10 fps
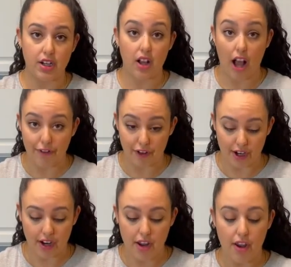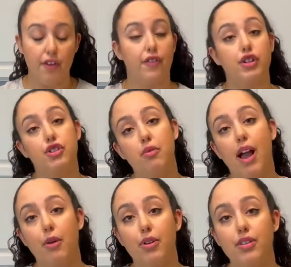covered for 2
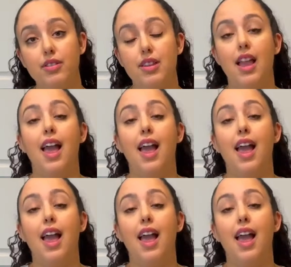hours,